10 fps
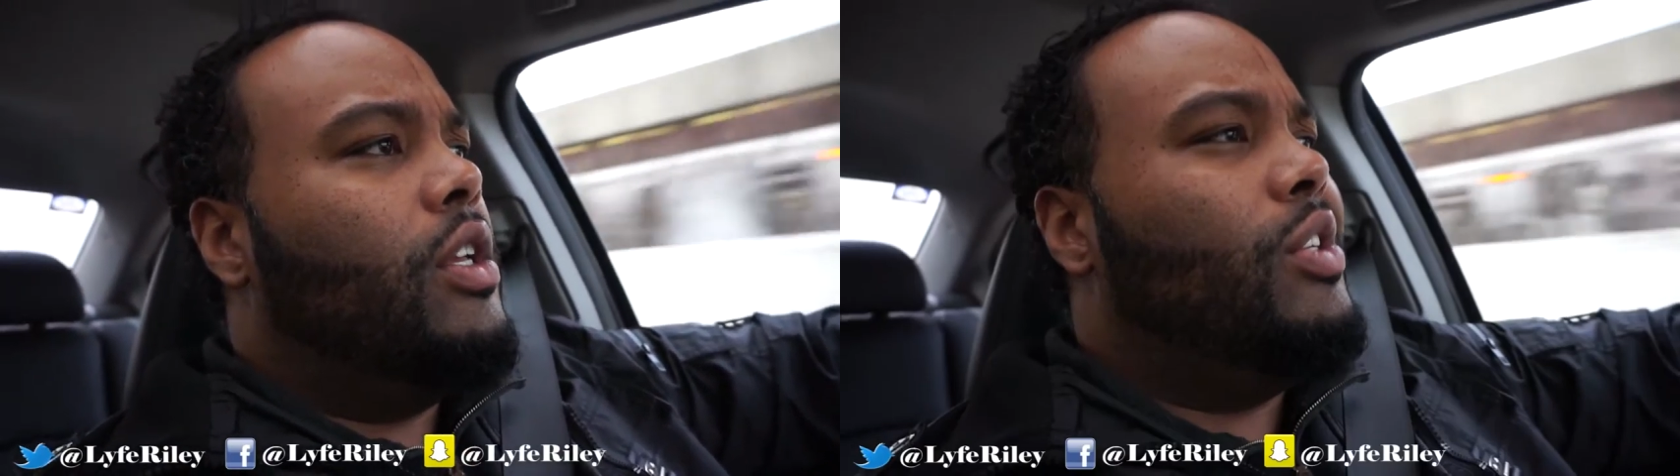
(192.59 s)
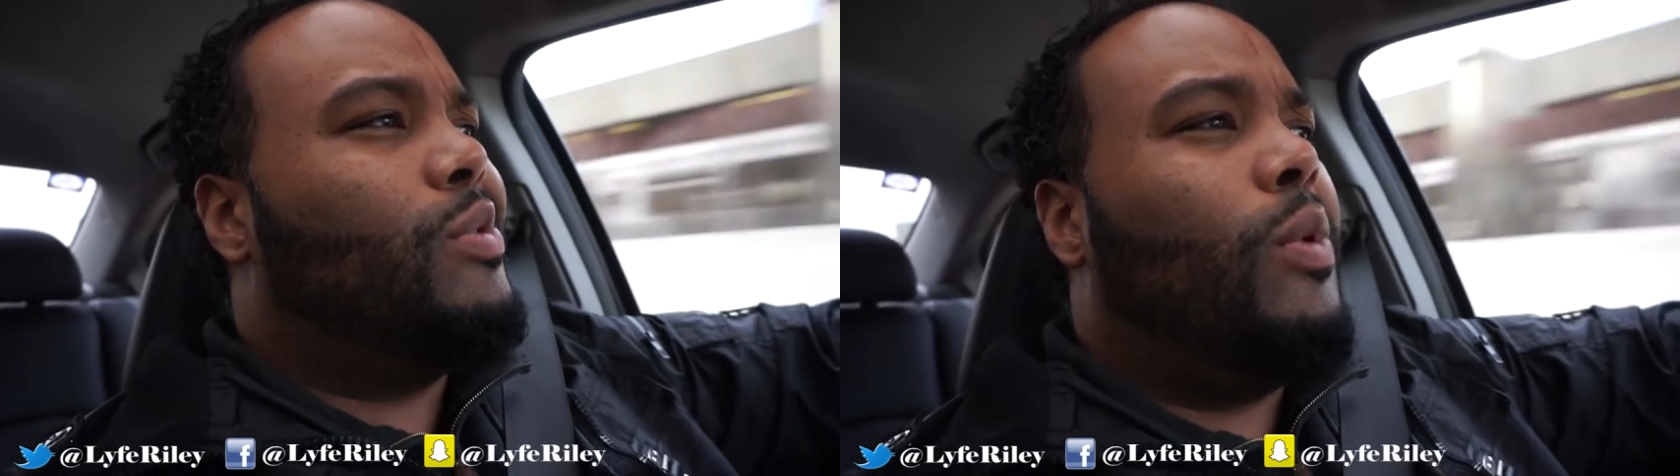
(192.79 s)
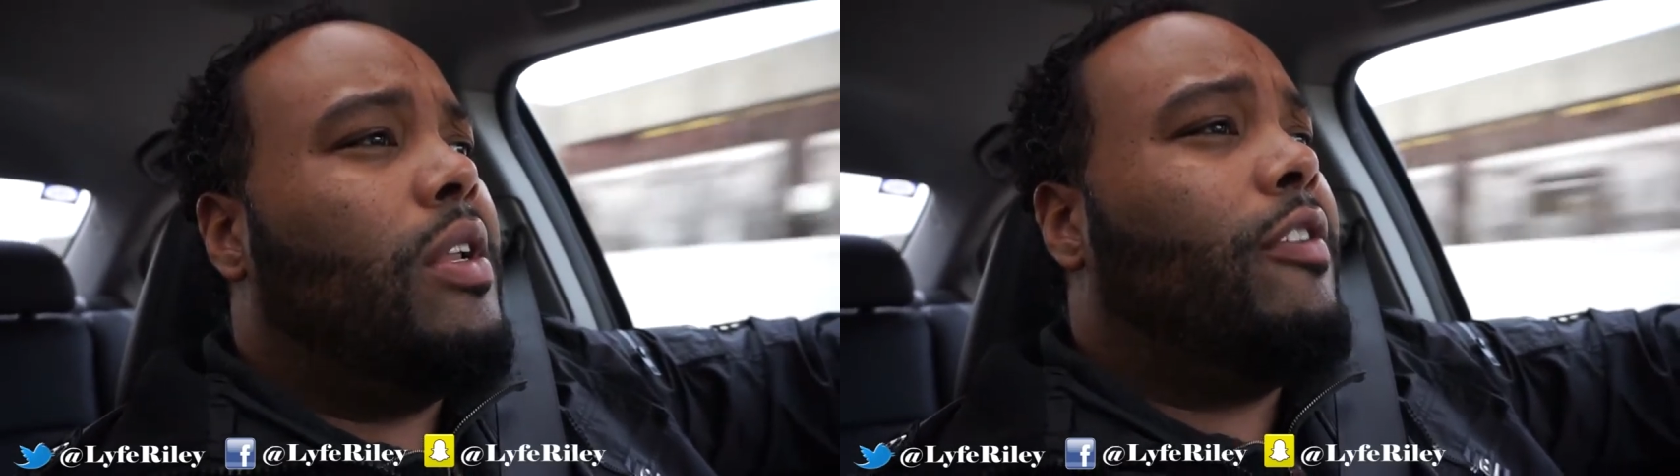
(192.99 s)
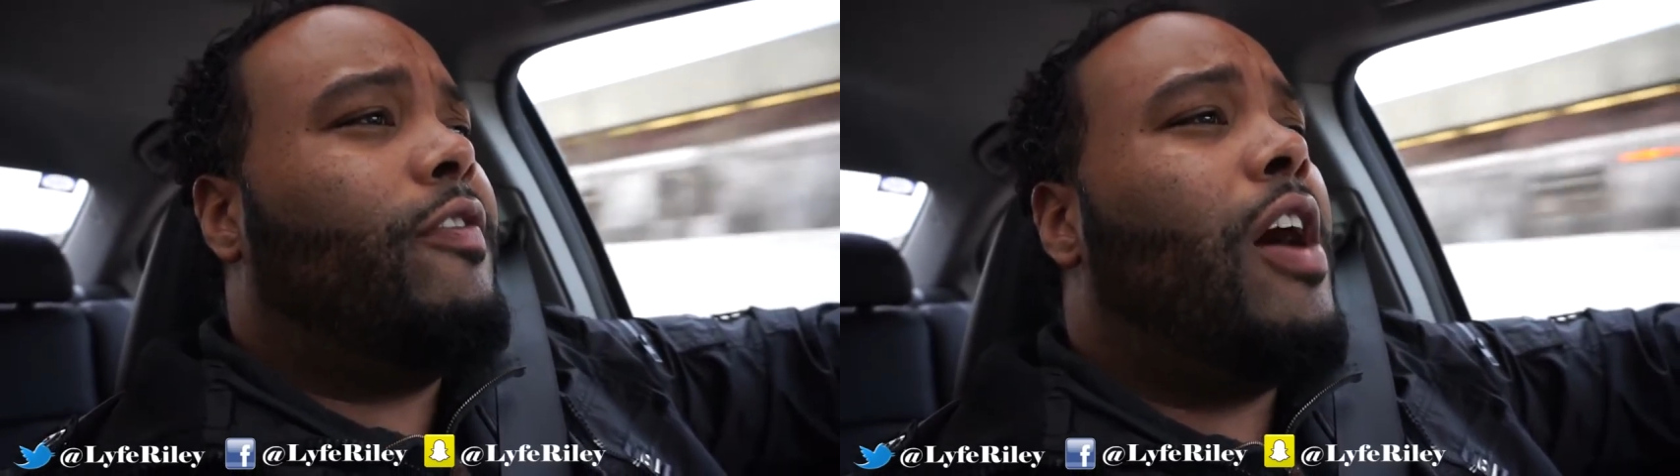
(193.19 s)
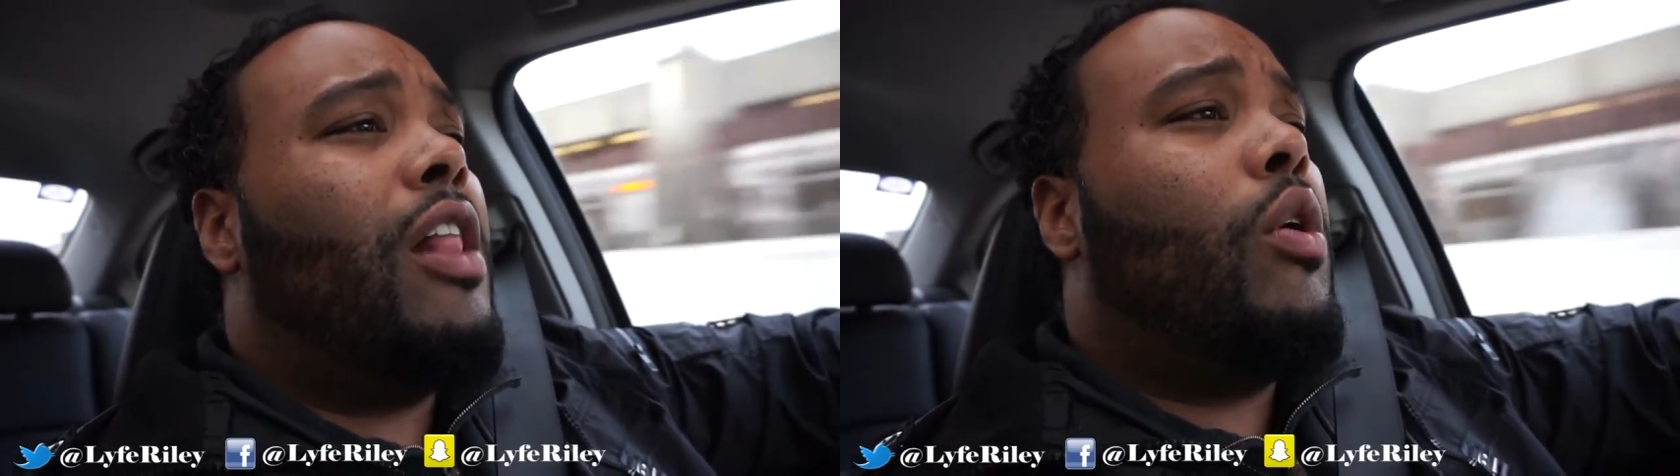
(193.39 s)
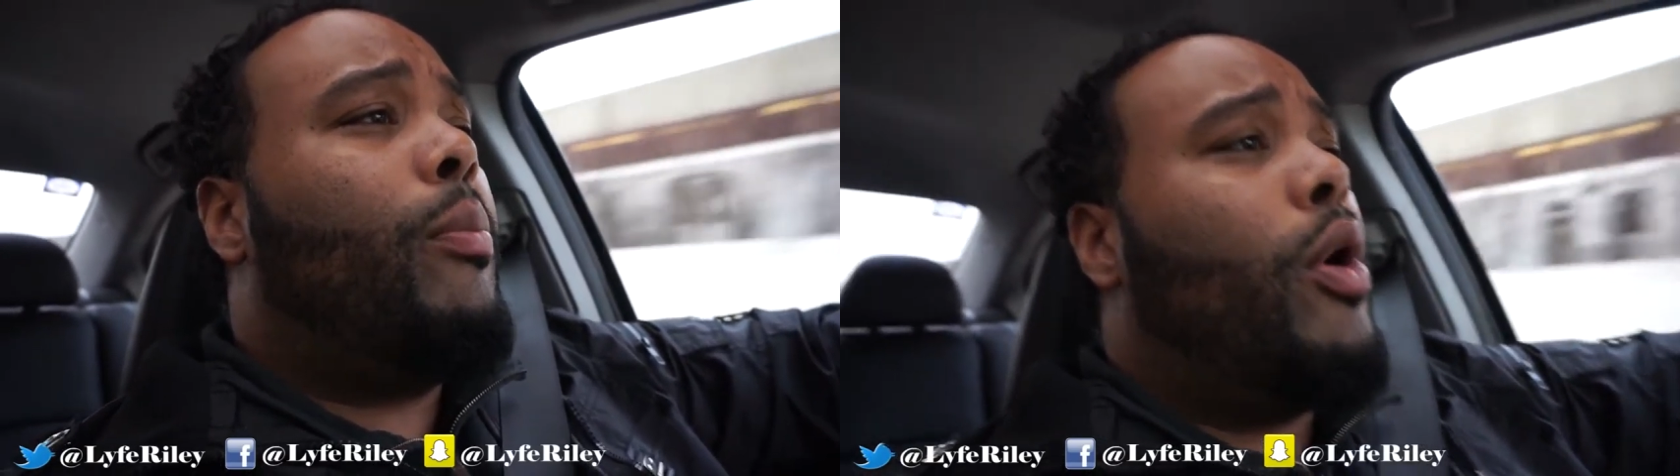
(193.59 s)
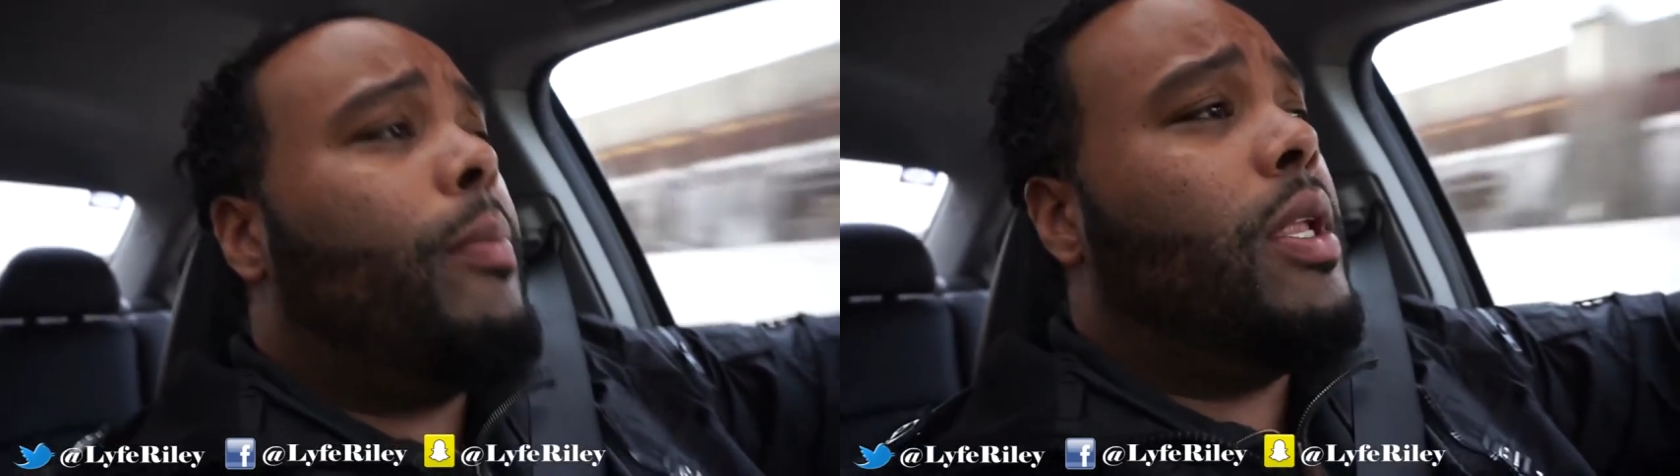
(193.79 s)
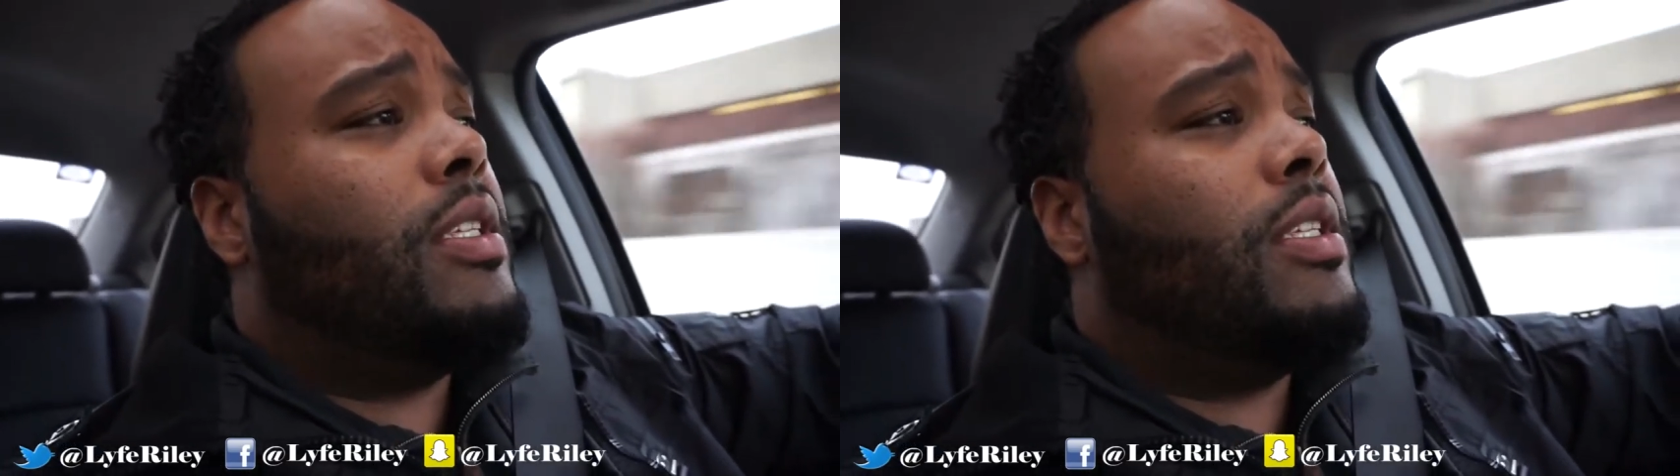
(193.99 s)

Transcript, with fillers: you just wanted to follow up on me